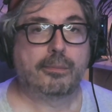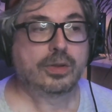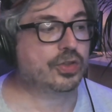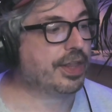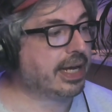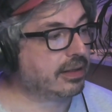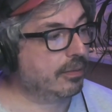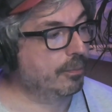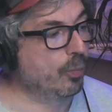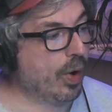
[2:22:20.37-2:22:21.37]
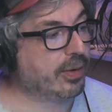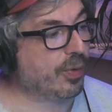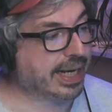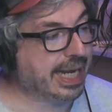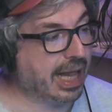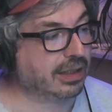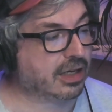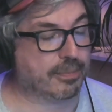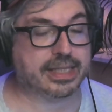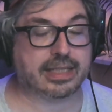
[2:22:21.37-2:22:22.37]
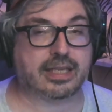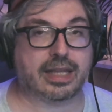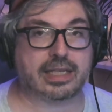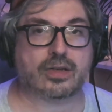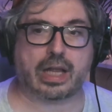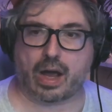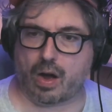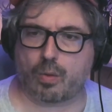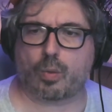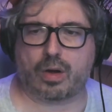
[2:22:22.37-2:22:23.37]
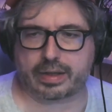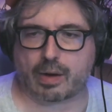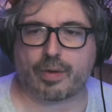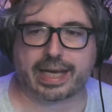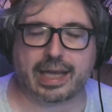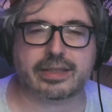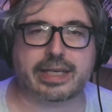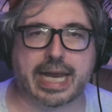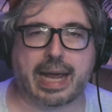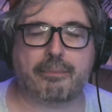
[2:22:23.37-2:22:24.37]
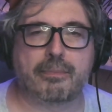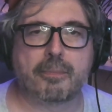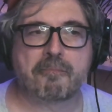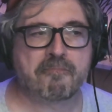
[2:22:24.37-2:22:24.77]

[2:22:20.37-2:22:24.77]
So that when Raquel comes into this, they're like, oh, well, okay, Raquel's a name.